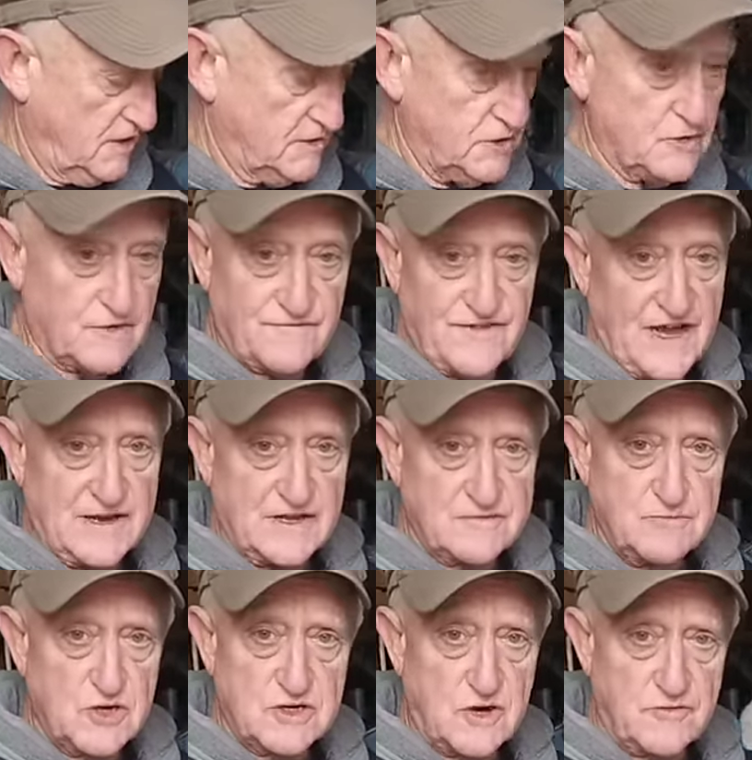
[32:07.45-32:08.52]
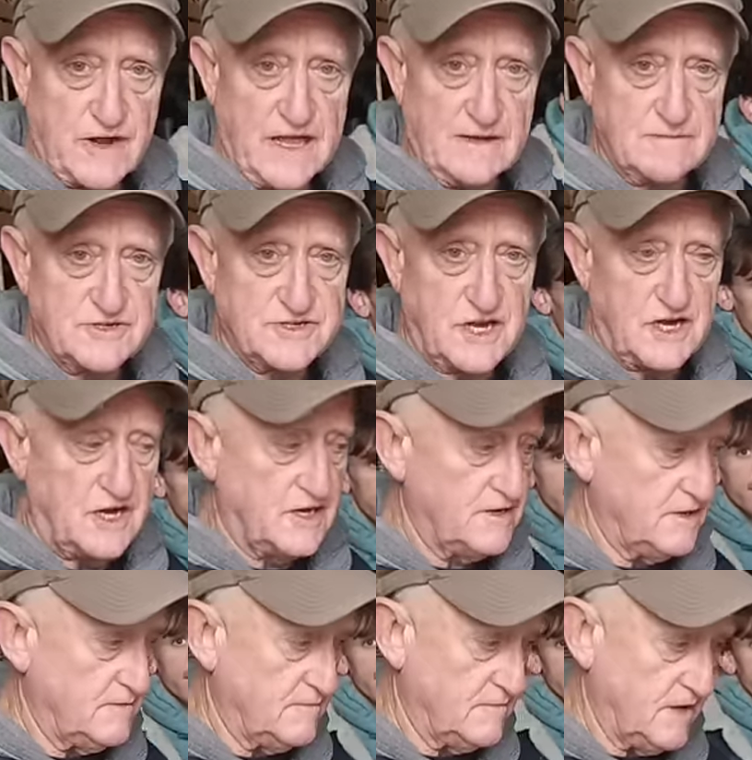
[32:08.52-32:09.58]
You can find this book on Amazon,
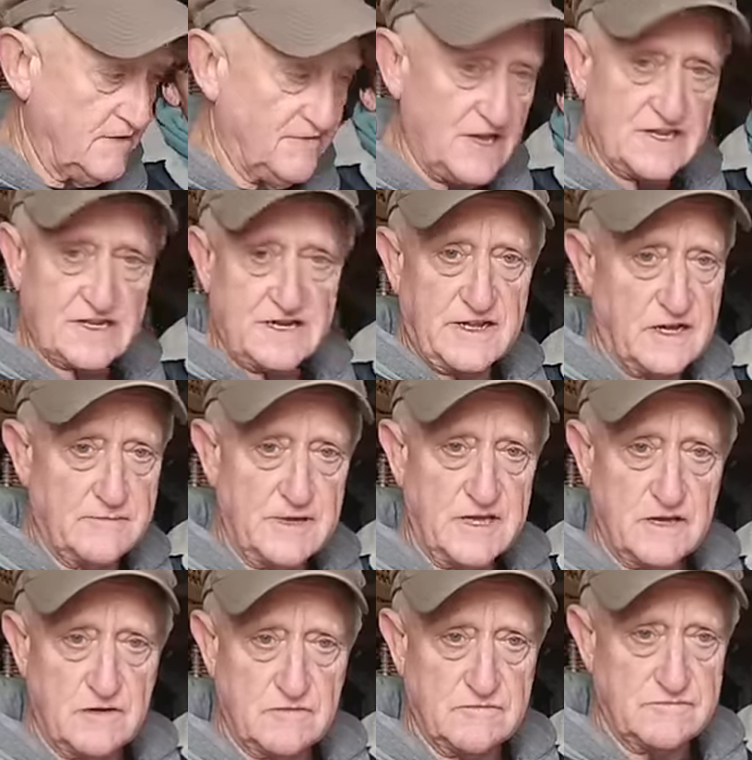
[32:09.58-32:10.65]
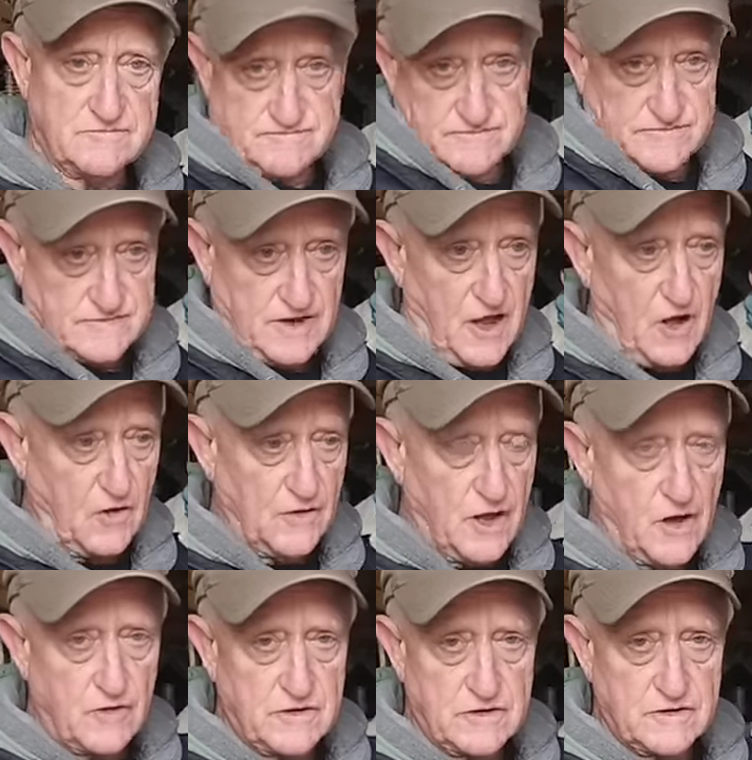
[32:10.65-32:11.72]
and eventually it'll be on
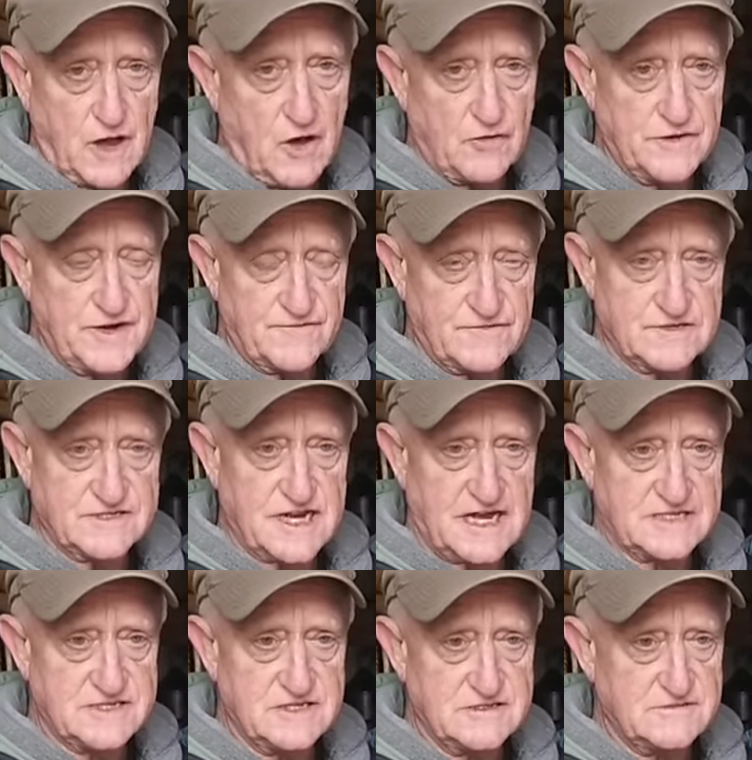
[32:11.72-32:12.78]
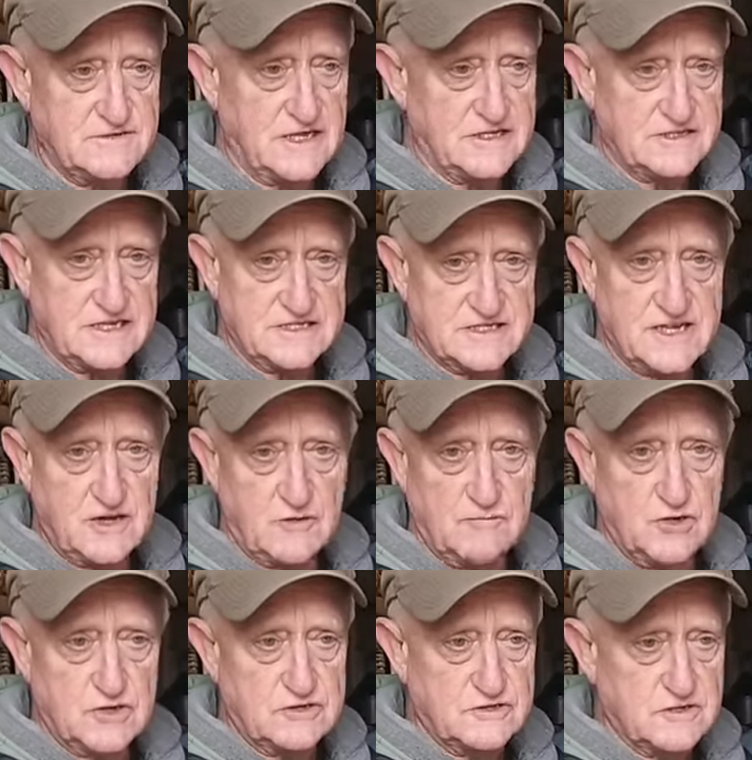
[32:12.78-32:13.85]
all the different sites that sell
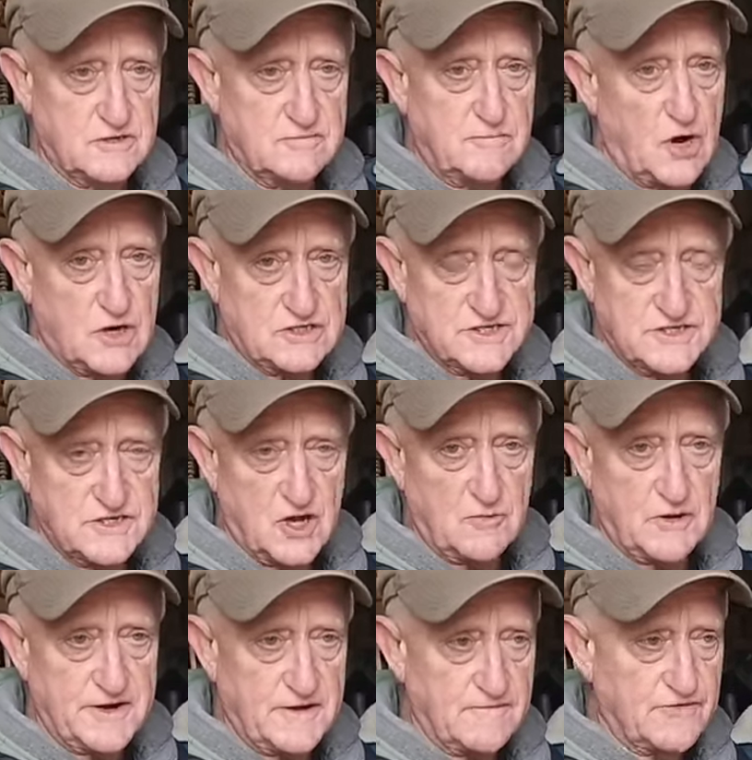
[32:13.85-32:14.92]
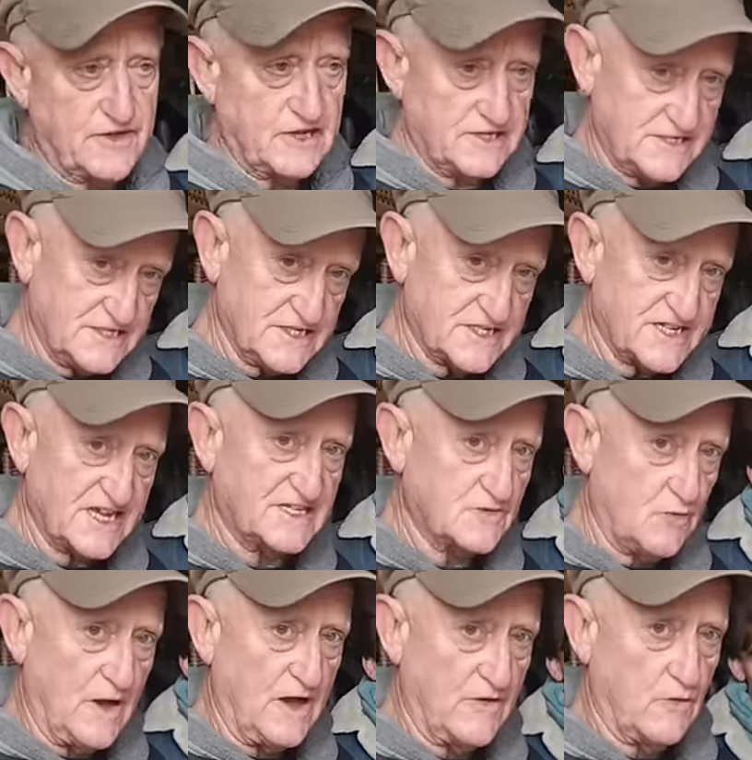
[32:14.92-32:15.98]
books, so Barnes & Noble and everything. It just takes a
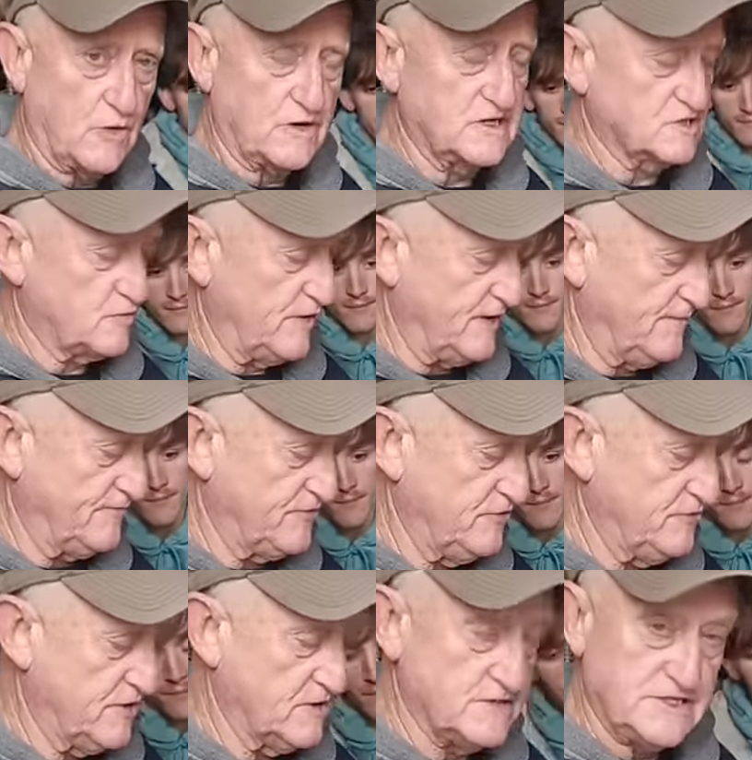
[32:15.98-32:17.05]
while to work its way up through there.